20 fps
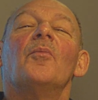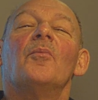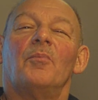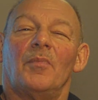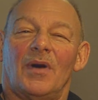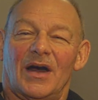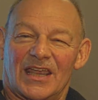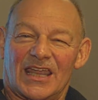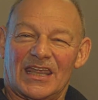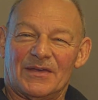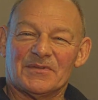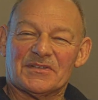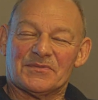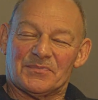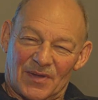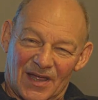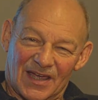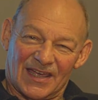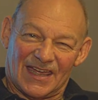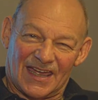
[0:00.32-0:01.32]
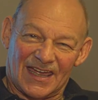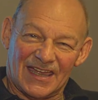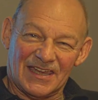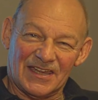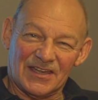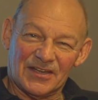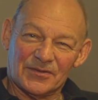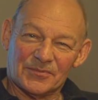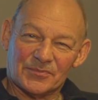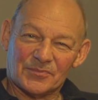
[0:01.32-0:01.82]
My name is Mike
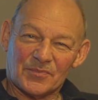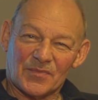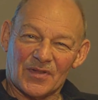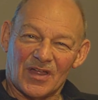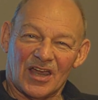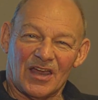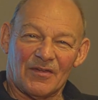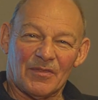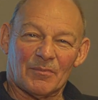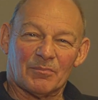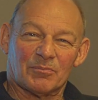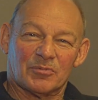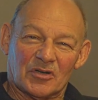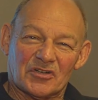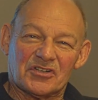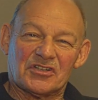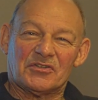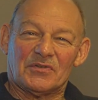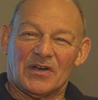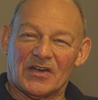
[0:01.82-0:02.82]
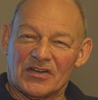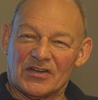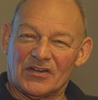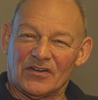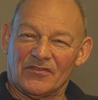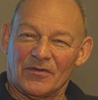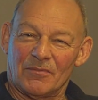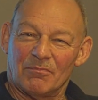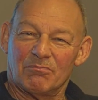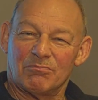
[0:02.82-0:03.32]
Haig, and I'm the project director
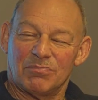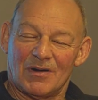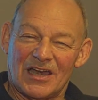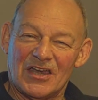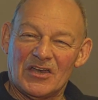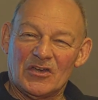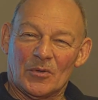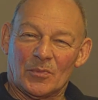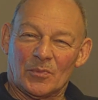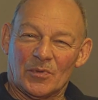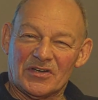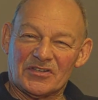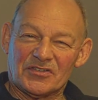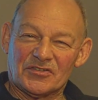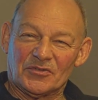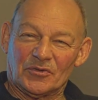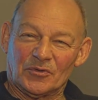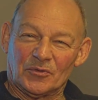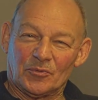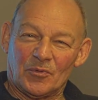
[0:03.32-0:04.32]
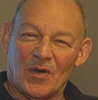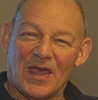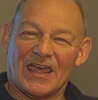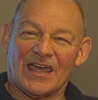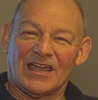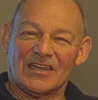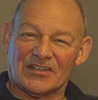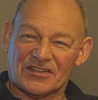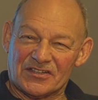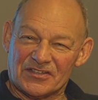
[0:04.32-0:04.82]
of a brand new operation called Wreck
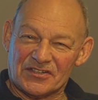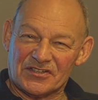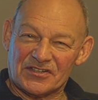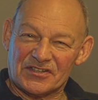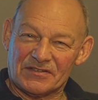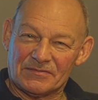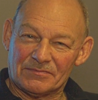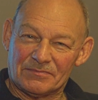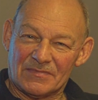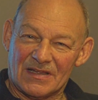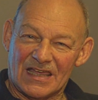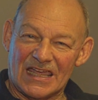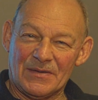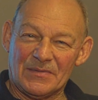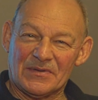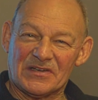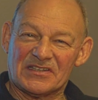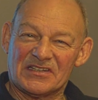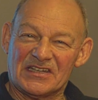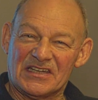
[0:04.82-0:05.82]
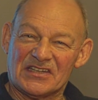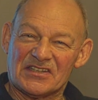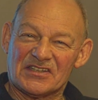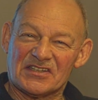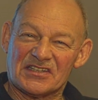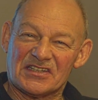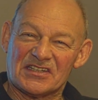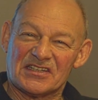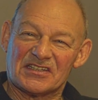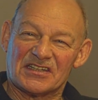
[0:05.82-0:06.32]
Hunters, aiming to teach
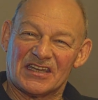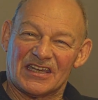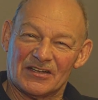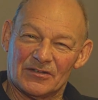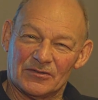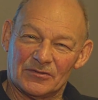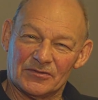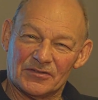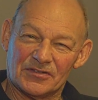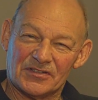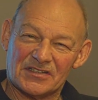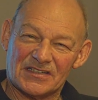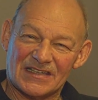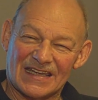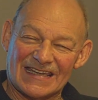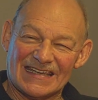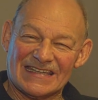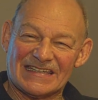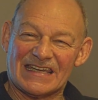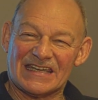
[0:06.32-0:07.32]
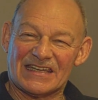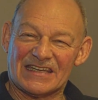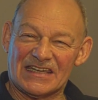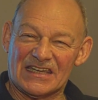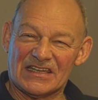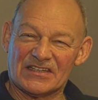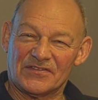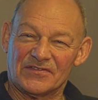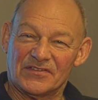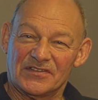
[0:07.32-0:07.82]
the skills and
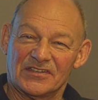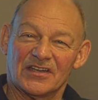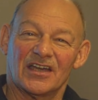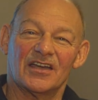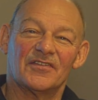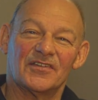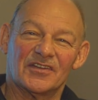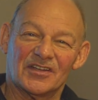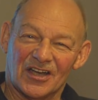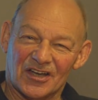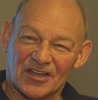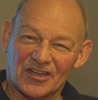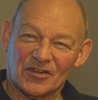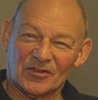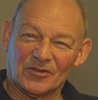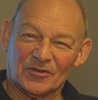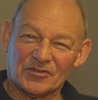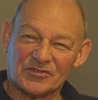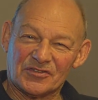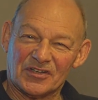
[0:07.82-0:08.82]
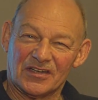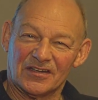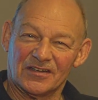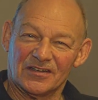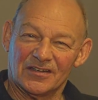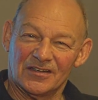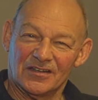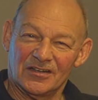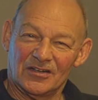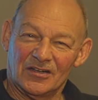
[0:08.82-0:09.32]
techniques of diving archaeology
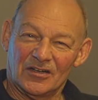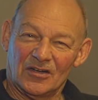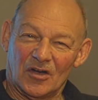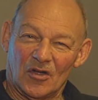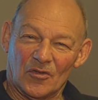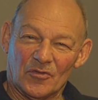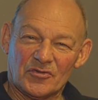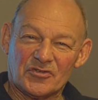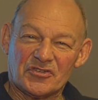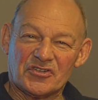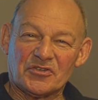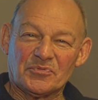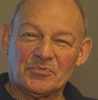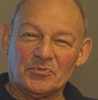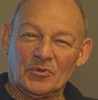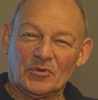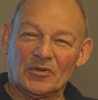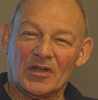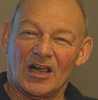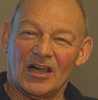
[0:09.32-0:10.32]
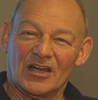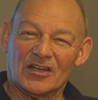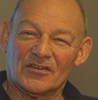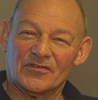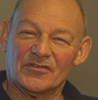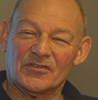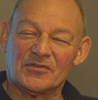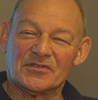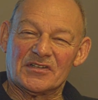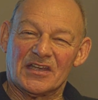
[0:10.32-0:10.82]
on the small island of
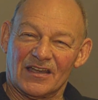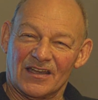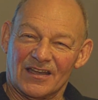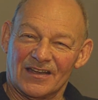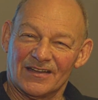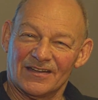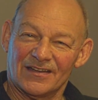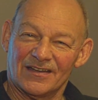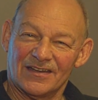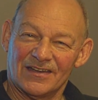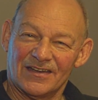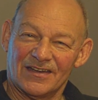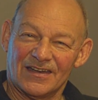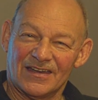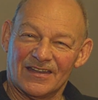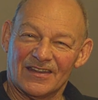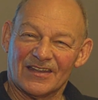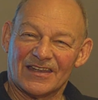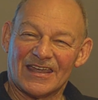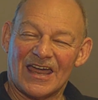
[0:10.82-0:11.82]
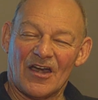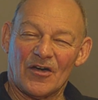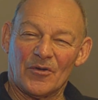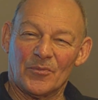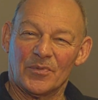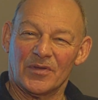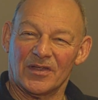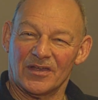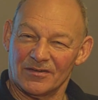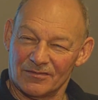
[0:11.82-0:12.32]
Utilla in the
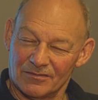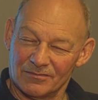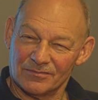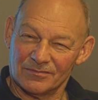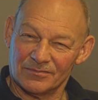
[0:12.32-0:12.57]
Caribbean.